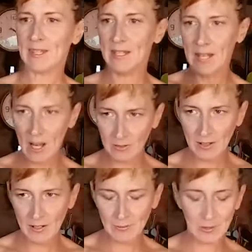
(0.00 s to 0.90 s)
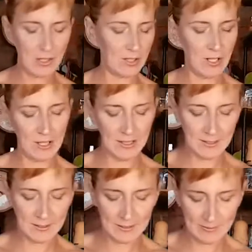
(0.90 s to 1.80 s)
Now time for our
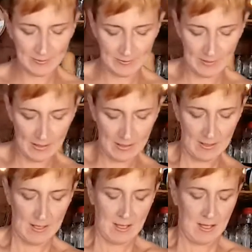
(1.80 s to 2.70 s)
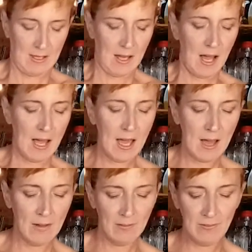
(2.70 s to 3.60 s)
garlic. I
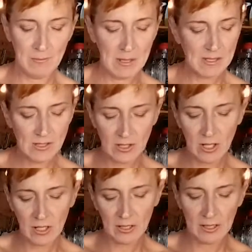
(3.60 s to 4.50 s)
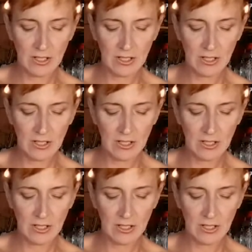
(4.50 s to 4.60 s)
have minced garlic in a